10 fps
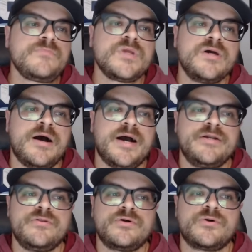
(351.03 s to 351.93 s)
I
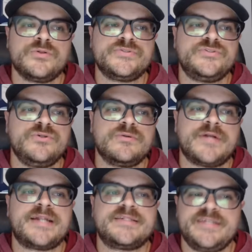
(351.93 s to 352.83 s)
know the Colts do a
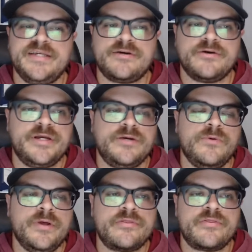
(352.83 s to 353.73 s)
lot of tinkering
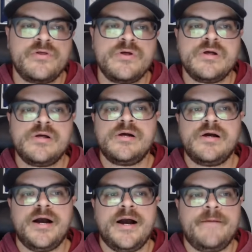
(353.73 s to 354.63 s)
with,
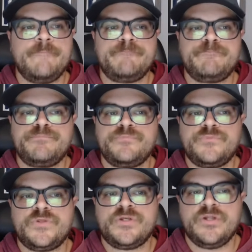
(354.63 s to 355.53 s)

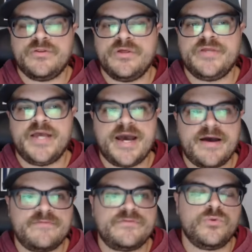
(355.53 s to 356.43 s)
you know, they
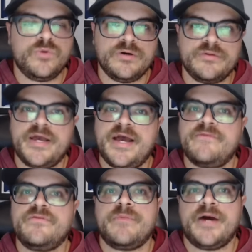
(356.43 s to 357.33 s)
have the will, they
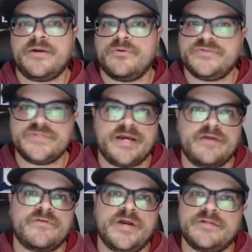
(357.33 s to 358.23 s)
have the mic with Zaire
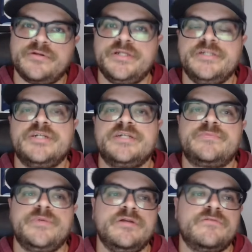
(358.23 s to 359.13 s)
Franklin and EJ
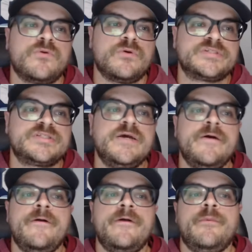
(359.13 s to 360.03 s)
Speed, of course.
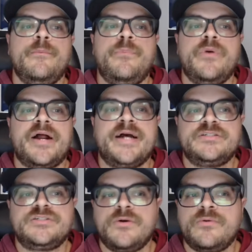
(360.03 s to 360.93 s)
But I
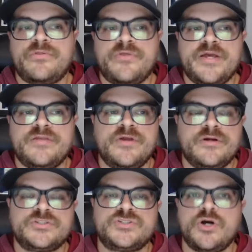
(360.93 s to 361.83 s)
don't think
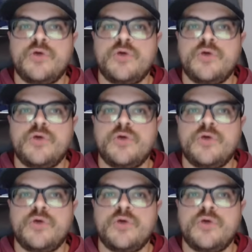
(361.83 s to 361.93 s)
they're so